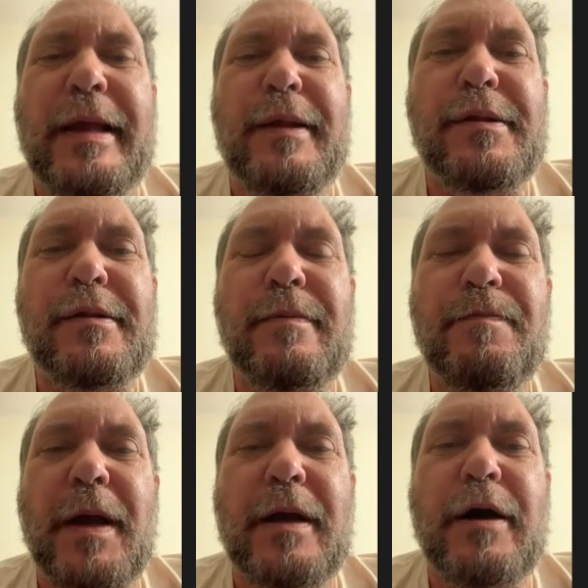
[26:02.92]
least
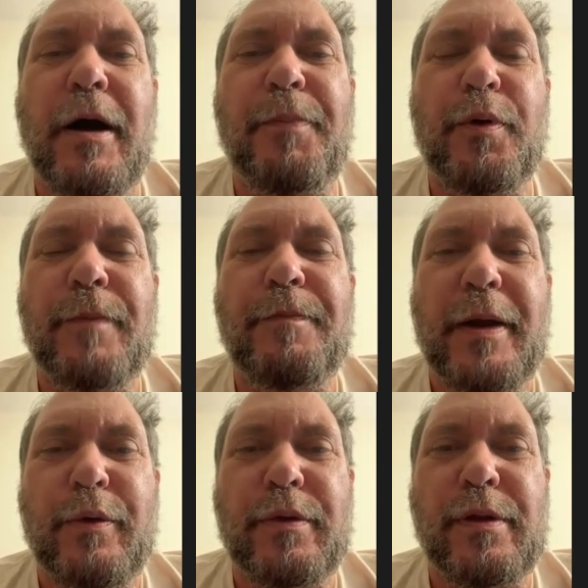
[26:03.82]
a couple of
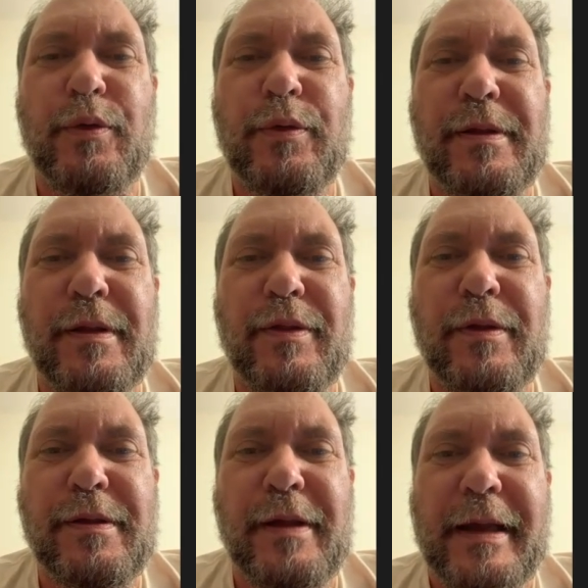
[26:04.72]
better tunes than the
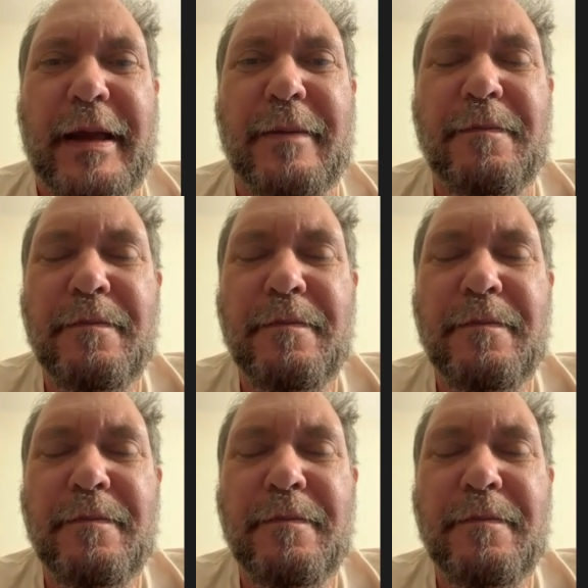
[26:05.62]
second.